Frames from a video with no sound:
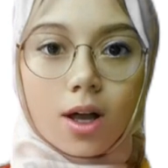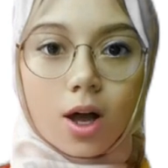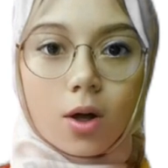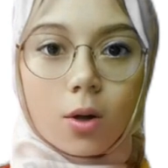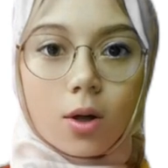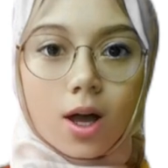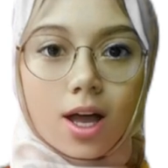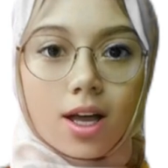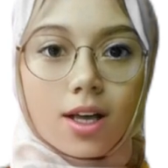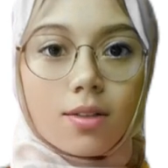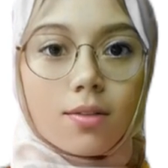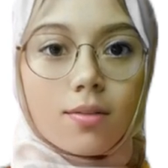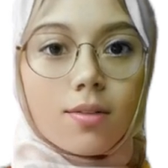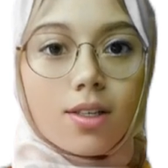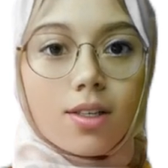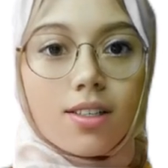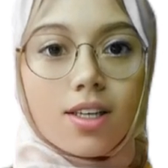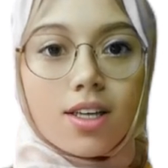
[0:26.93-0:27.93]
Okay,
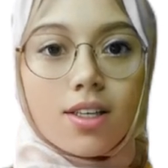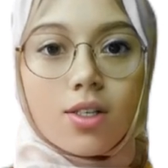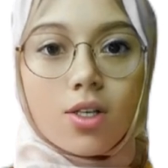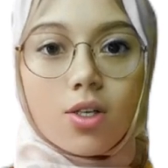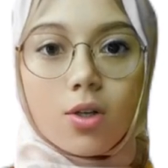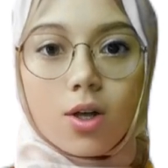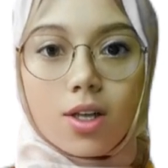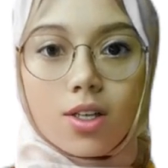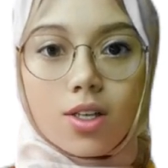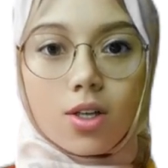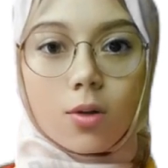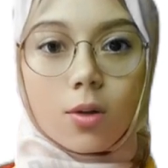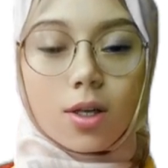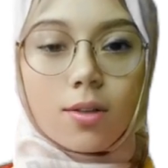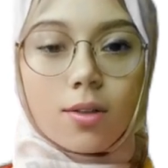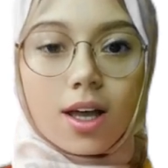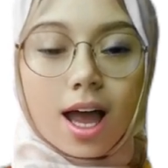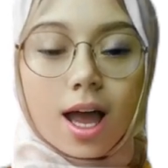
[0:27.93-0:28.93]
let's get straight to
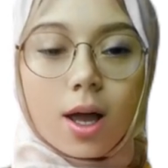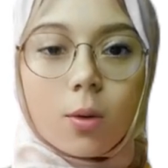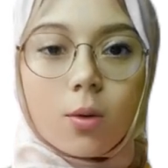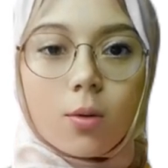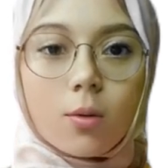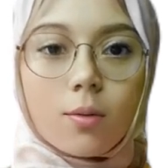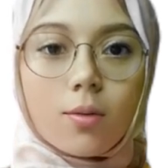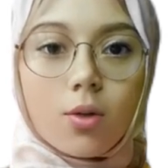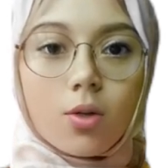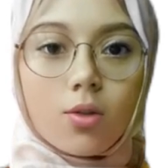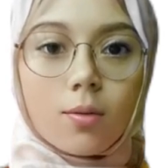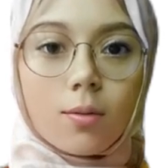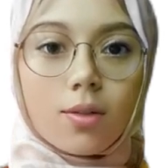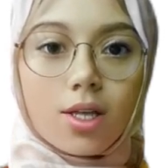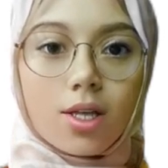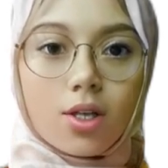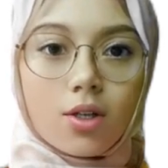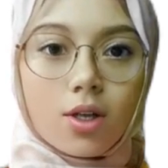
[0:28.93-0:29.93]
it. I will review the
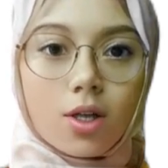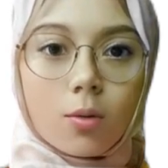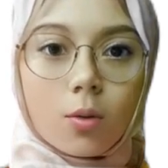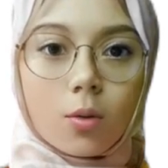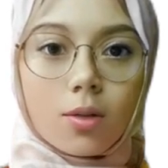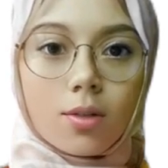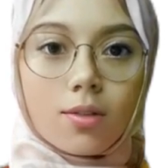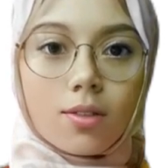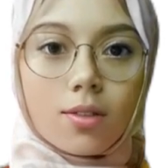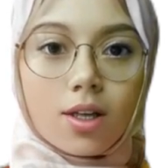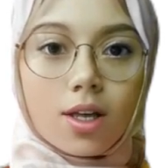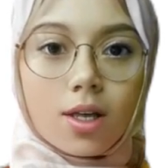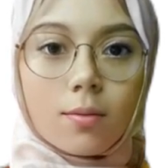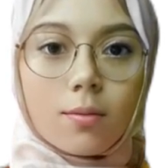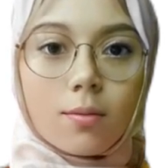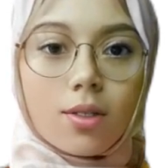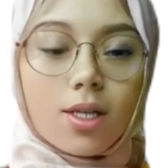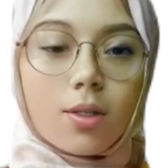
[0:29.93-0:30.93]
material with the
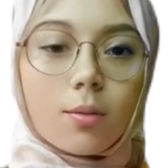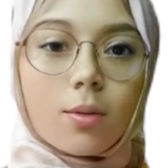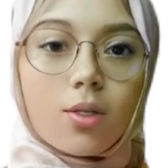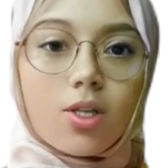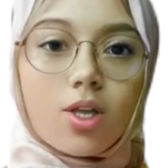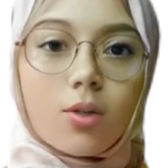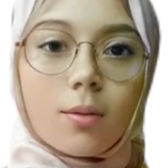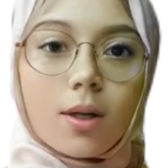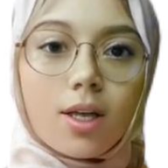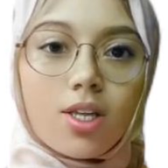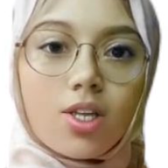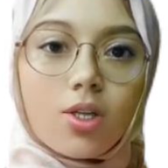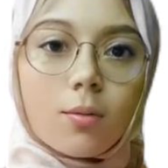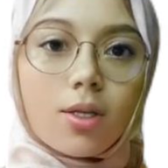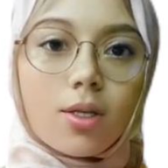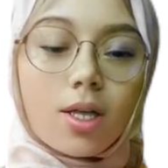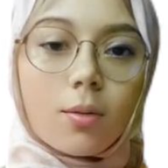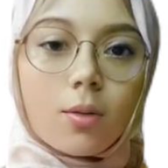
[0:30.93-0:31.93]
theme, Speech and
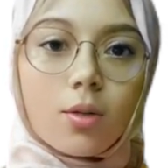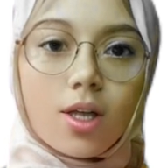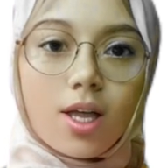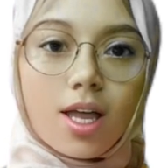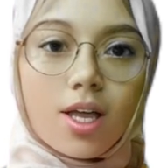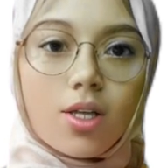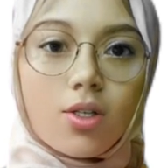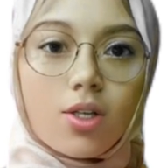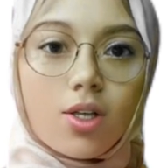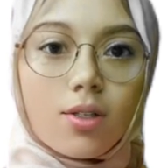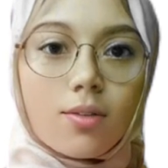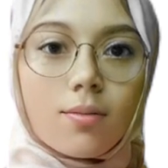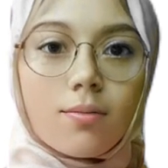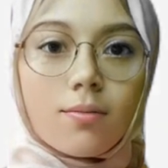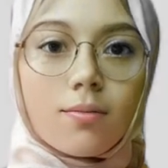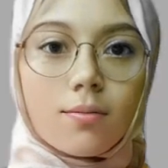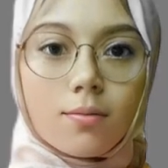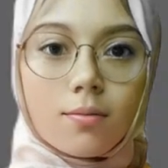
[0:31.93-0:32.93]
Management Communication.
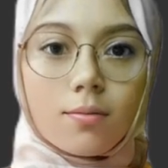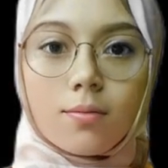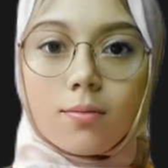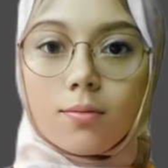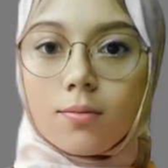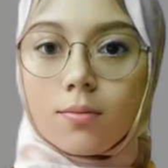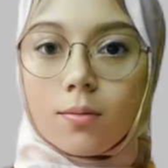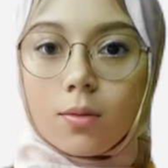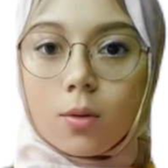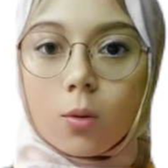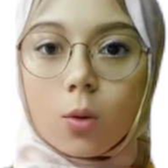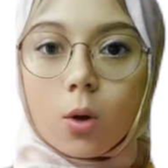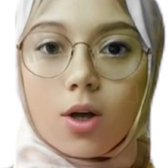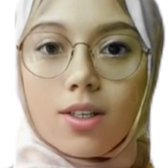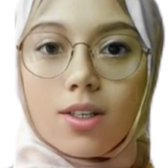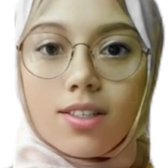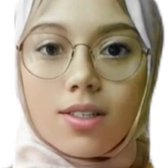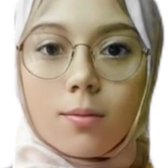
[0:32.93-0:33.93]

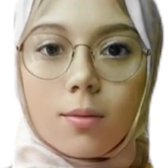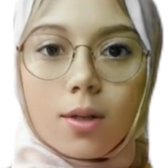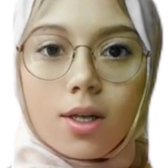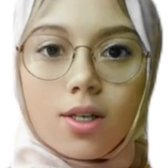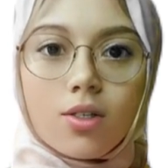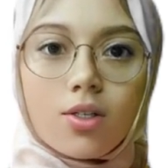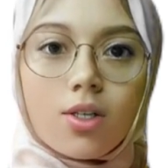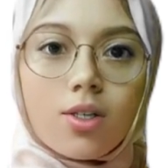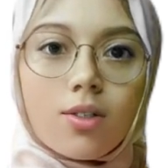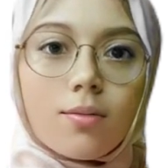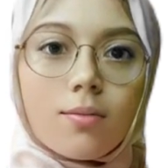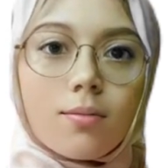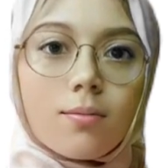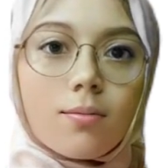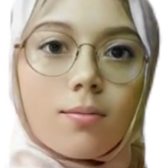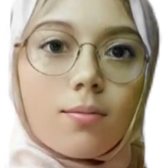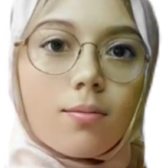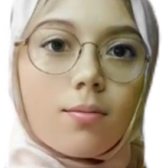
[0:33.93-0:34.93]
What is speech?
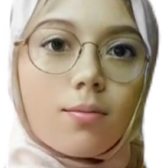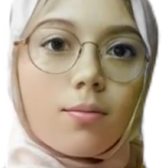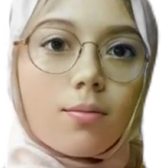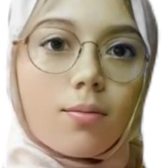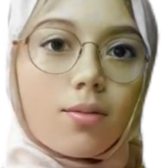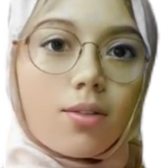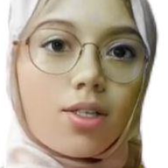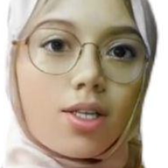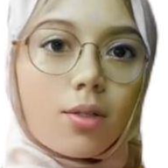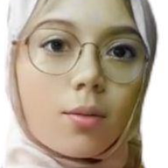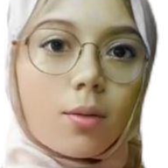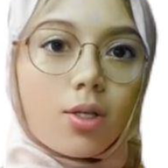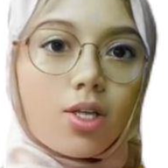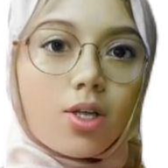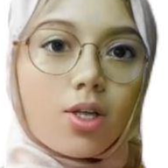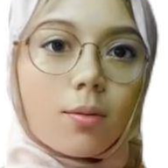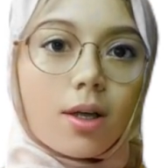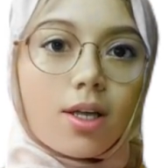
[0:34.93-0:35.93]

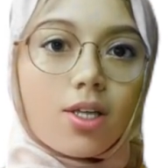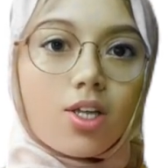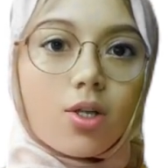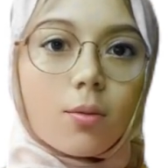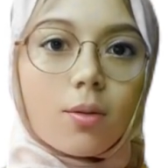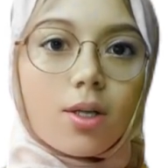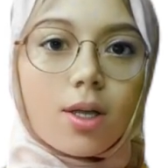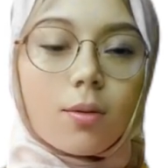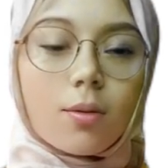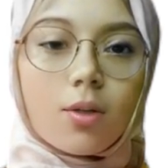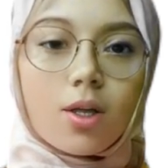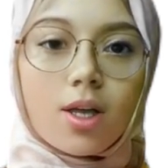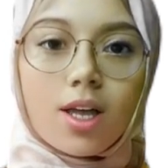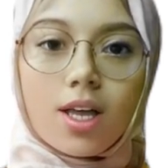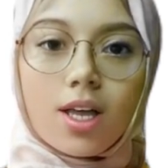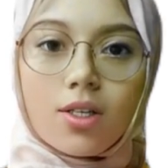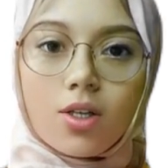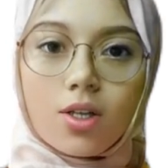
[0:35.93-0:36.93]
Speech and management
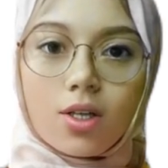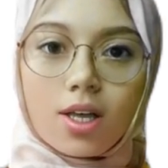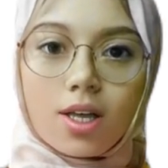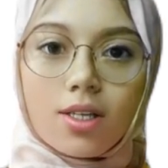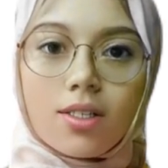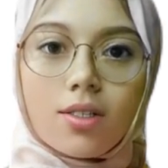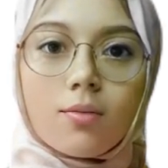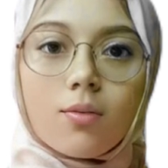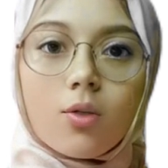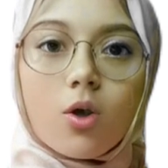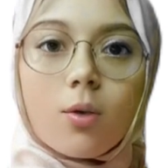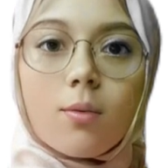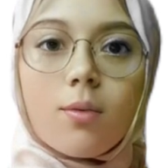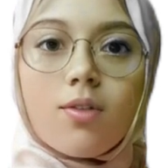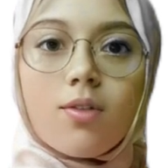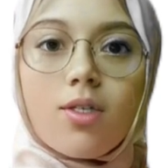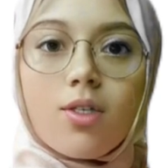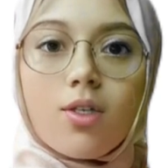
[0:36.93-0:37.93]
communication is a form
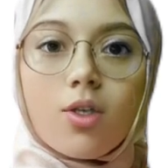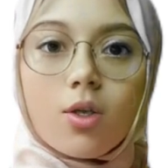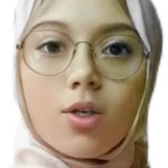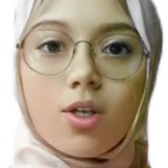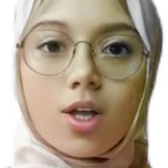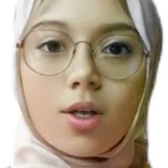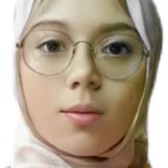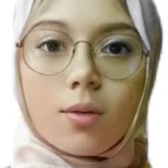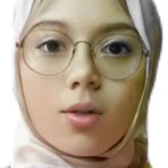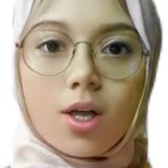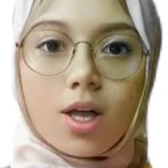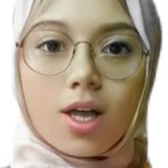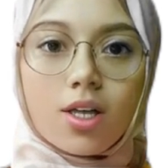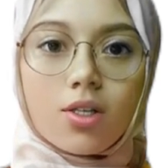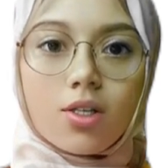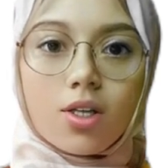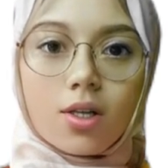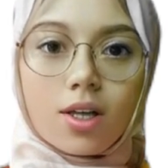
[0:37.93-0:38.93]
of external
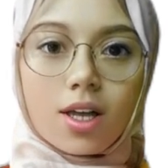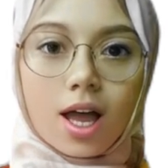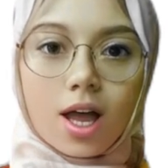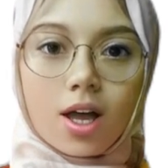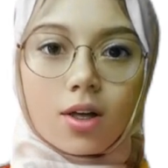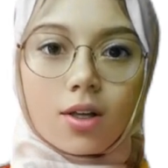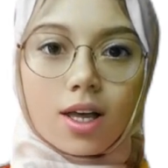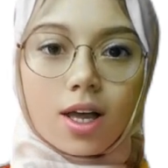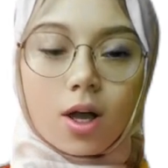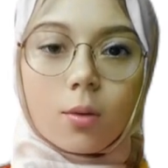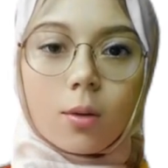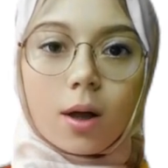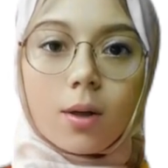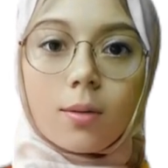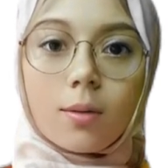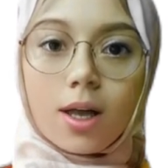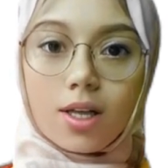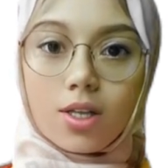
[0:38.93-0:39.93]
communication carried out by
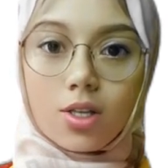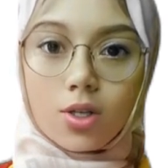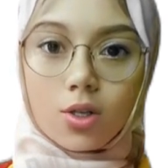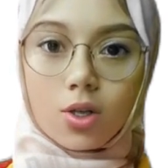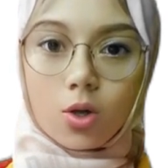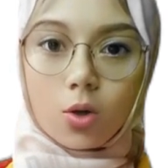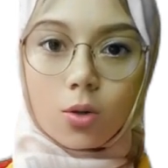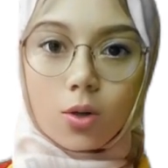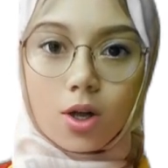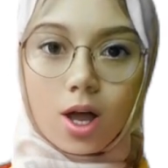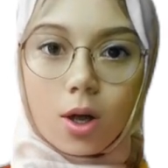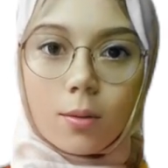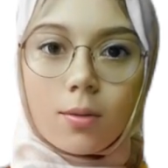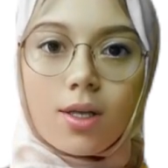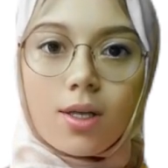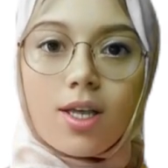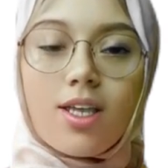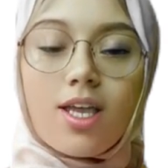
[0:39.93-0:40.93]
a manager or
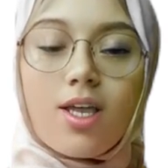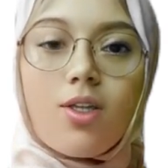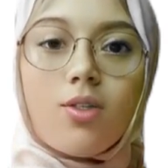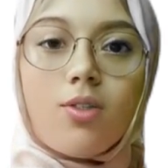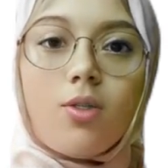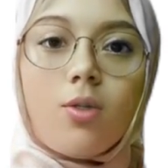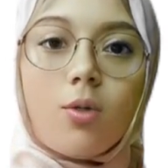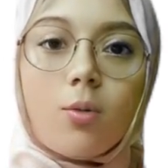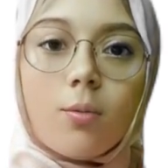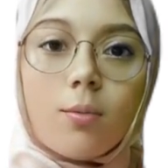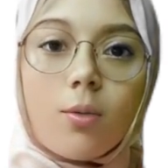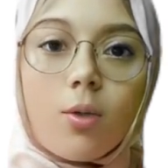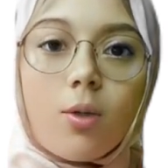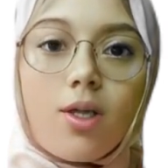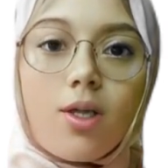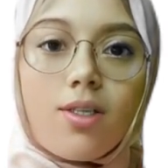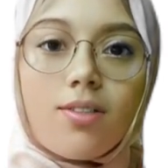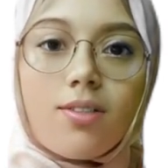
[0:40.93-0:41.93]
company leader to
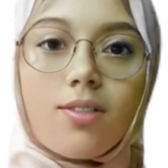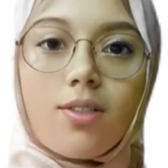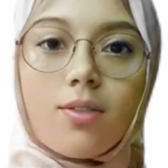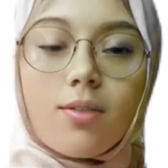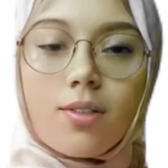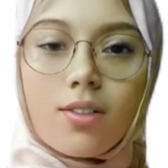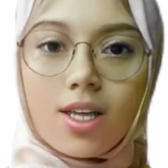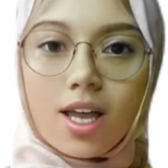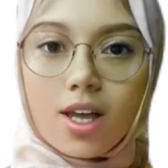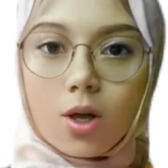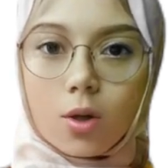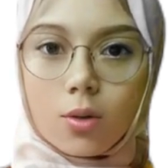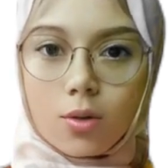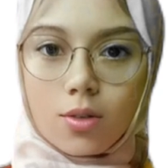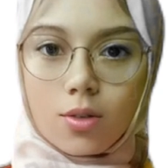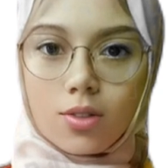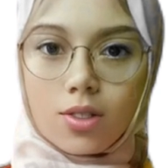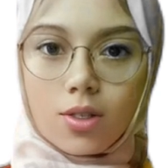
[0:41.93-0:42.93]
employees,
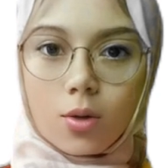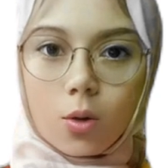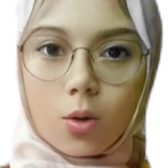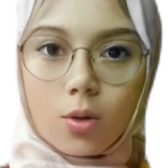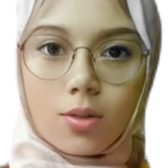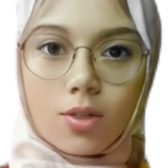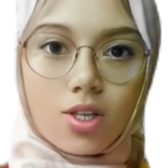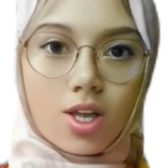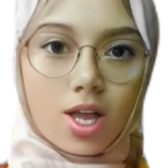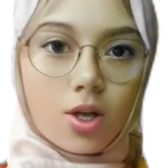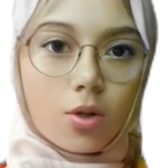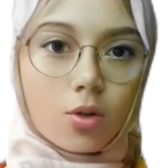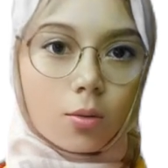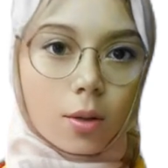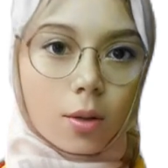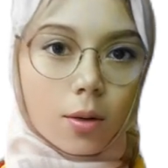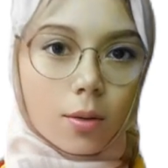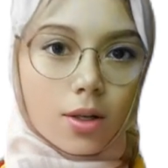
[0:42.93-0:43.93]
stakeholders, or the
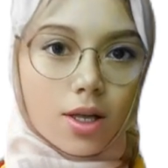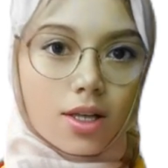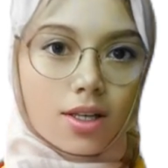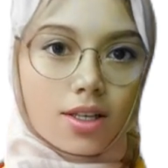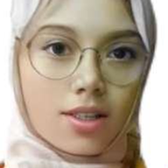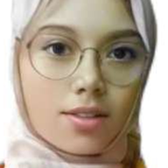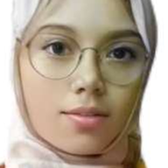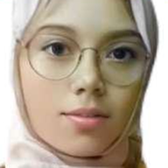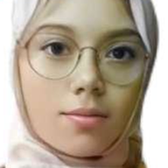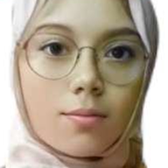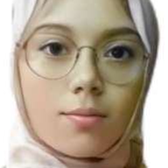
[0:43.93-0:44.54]
general public.